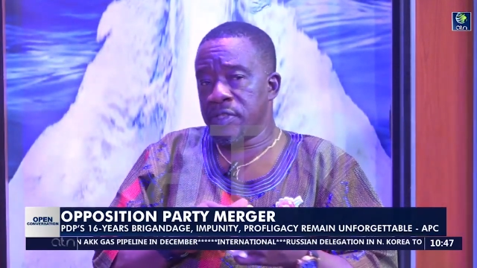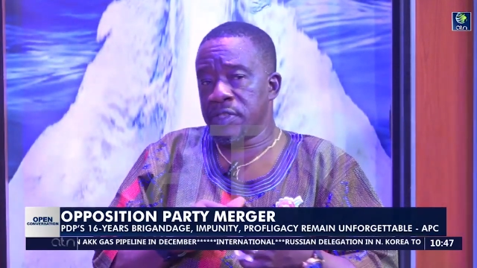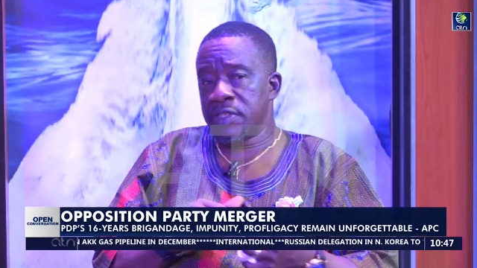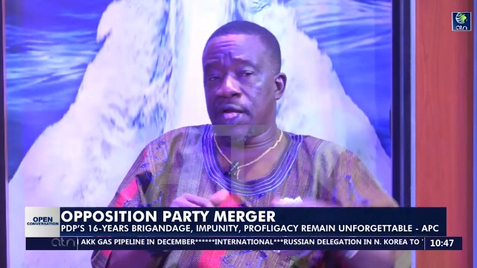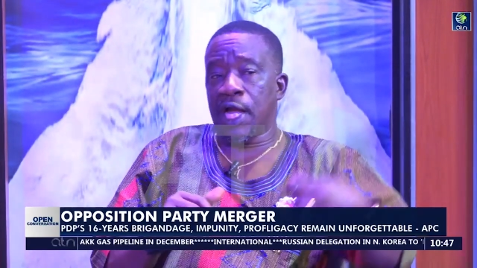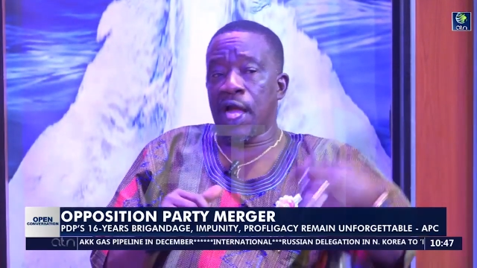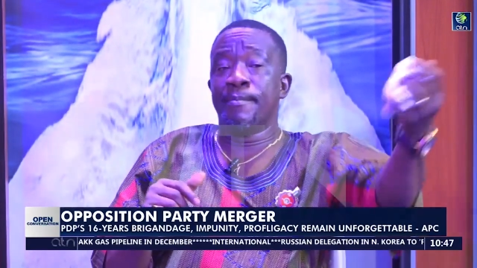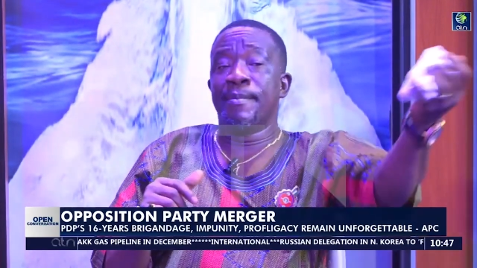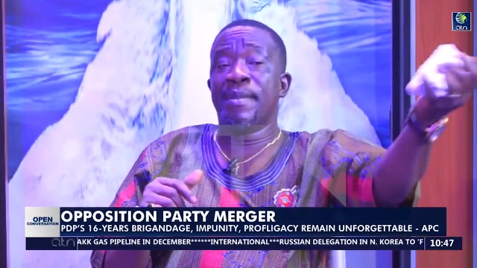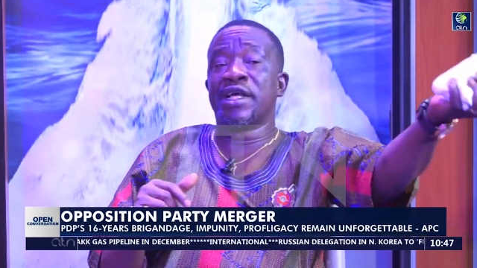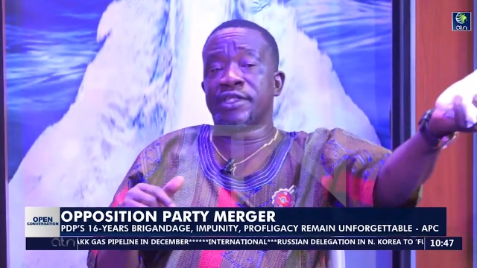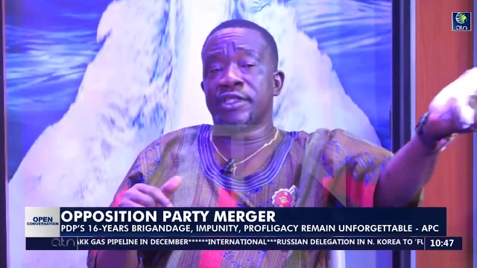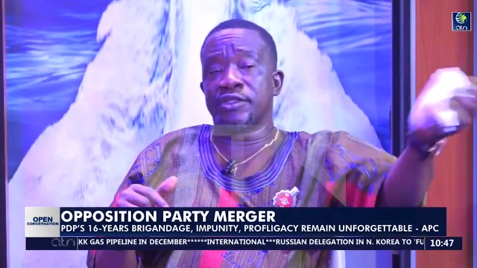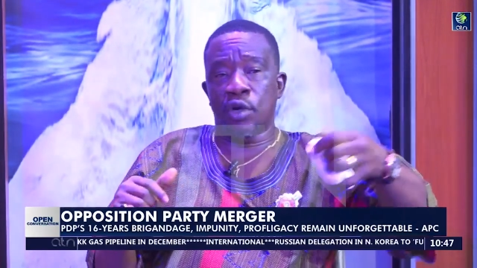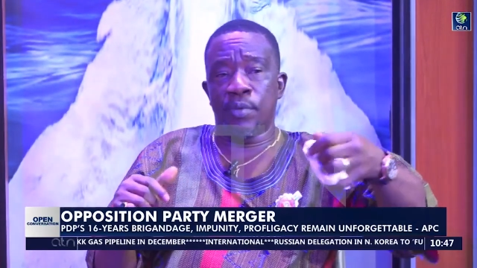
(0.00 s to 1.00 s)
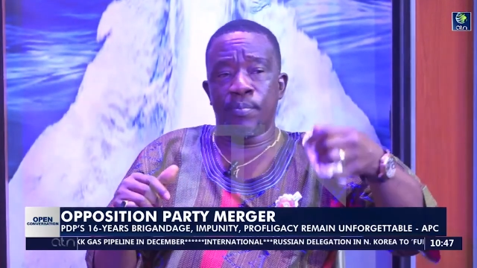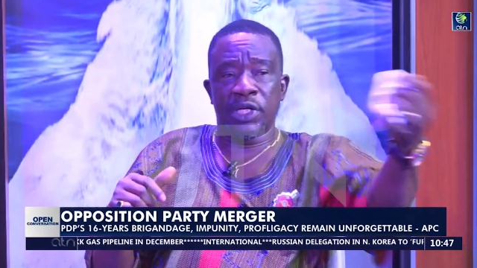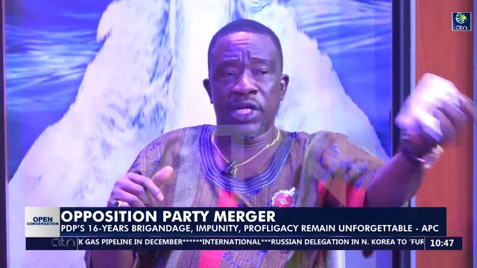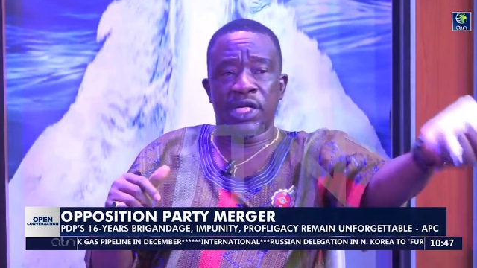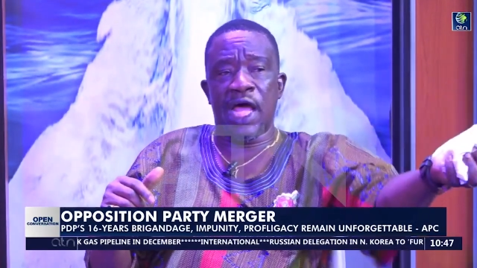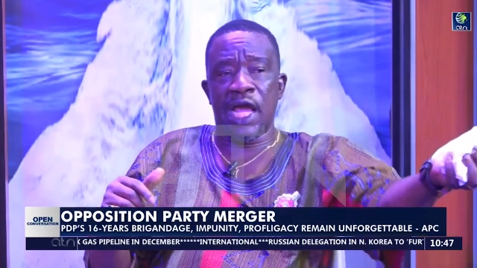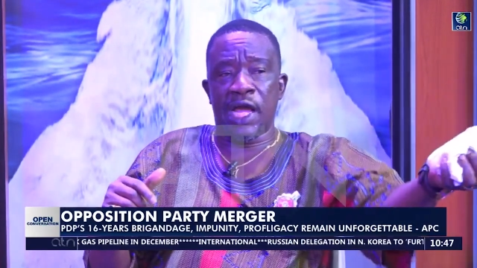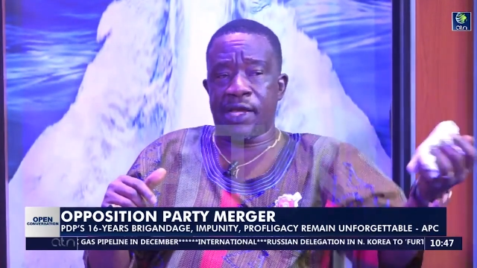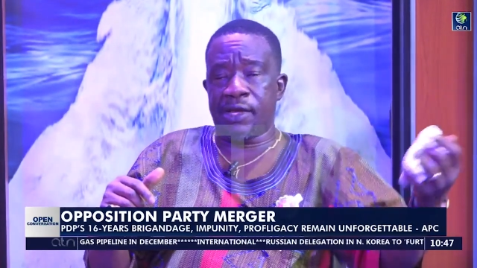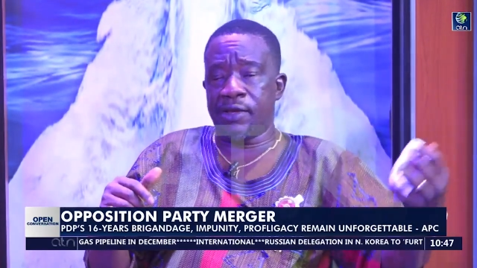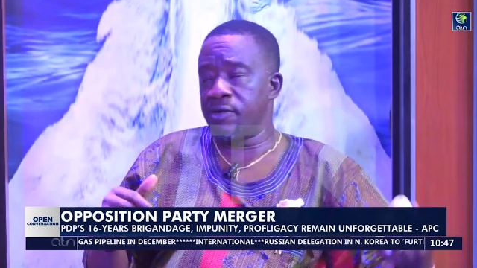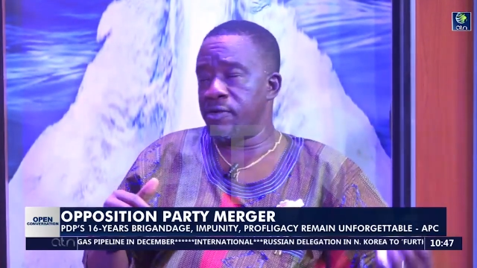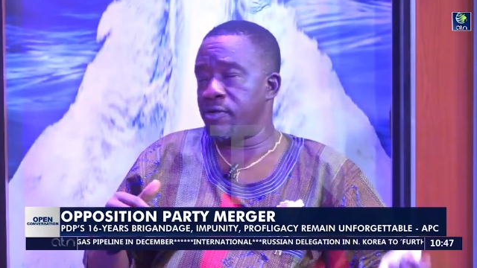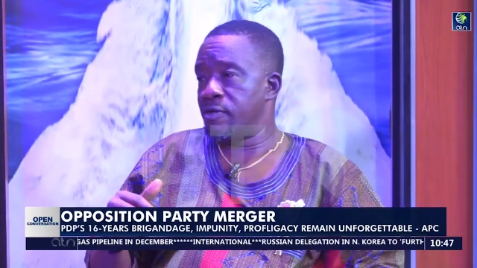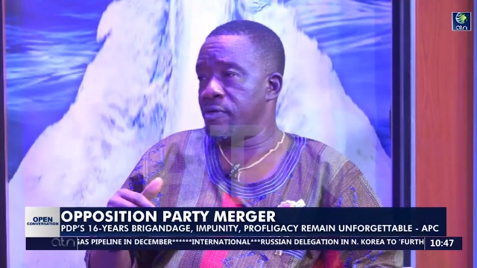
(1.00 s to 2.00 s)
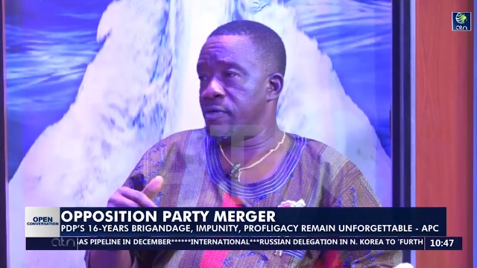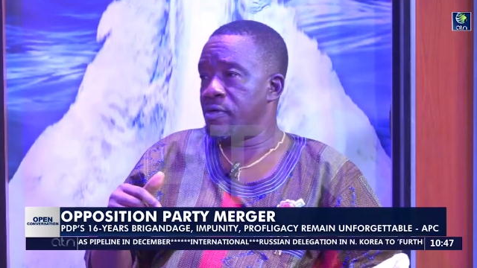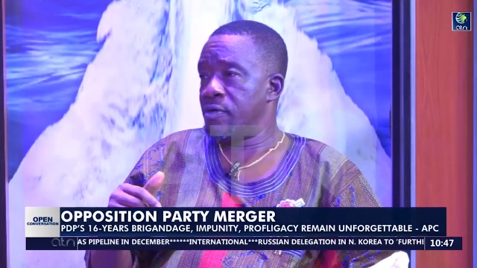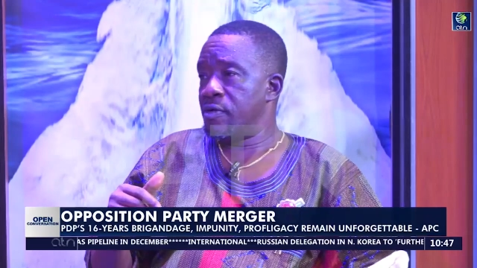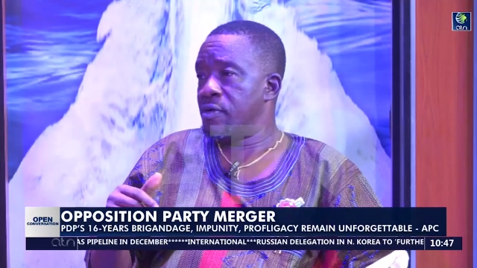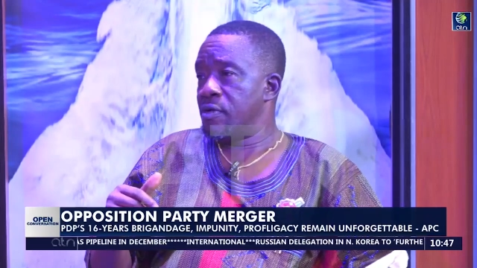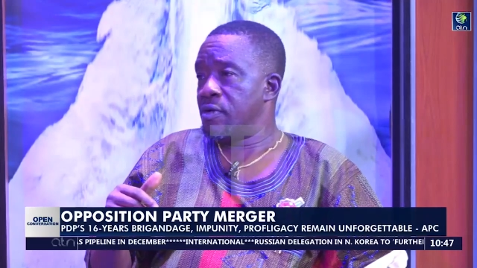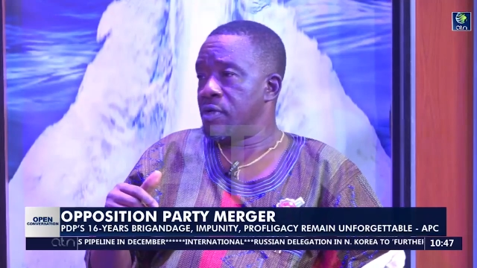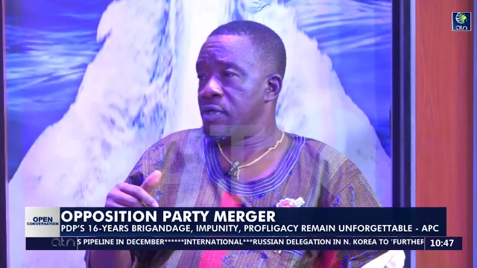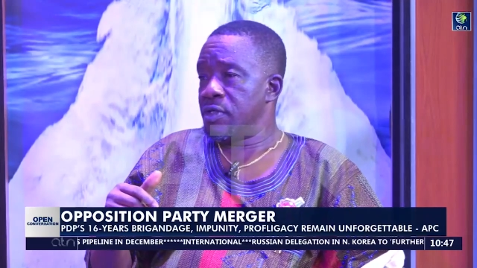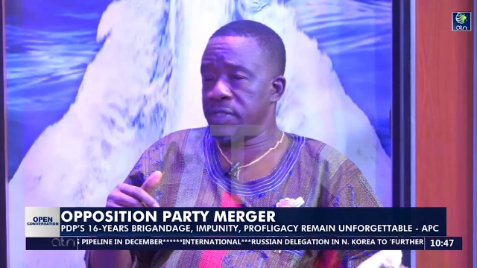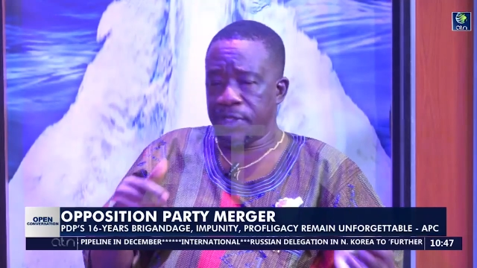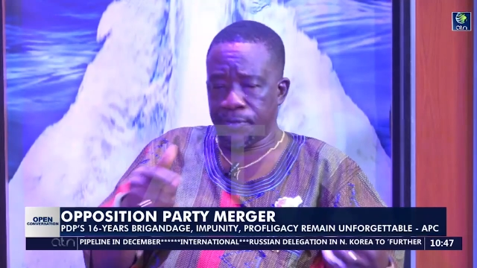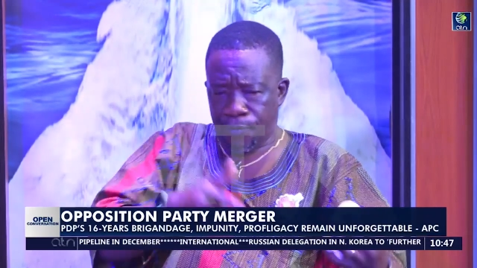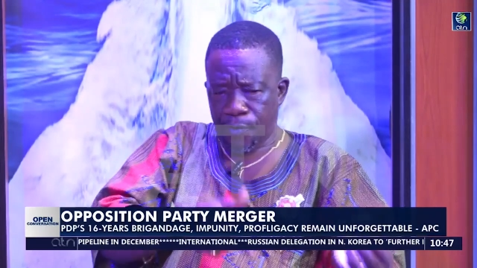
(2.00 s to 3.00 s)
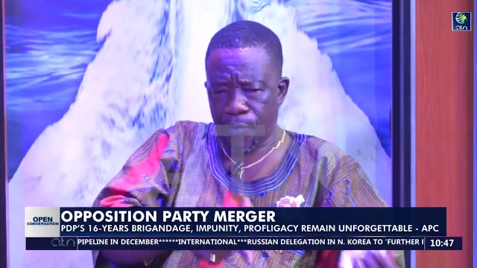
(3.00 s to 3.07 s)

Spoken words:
Like I mentioned, somebody like the